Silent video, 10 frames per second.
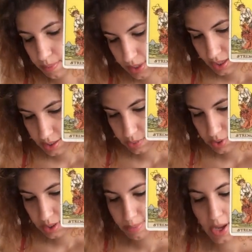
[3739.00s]
because it
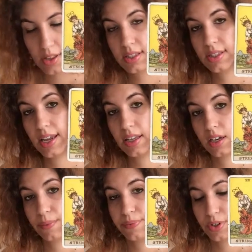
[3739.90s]
was about
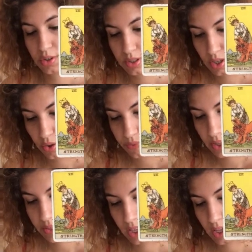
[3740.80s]
standing up for yourself, I
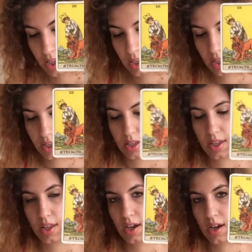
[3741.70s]
think.
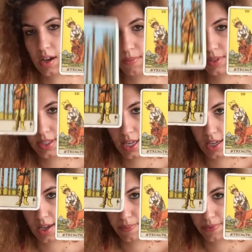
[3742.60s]

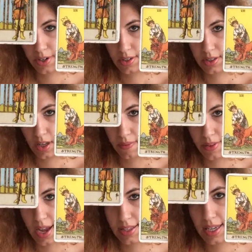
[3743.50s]
Standing up for yourself,
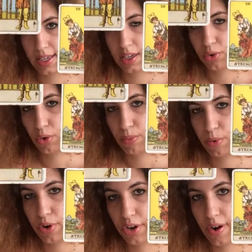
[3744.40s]
not taking no
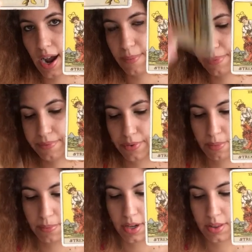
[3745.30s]
more crap
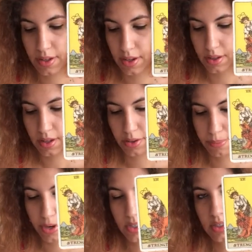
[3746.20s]
from another
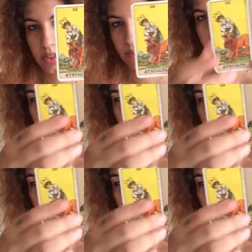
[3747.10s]
person.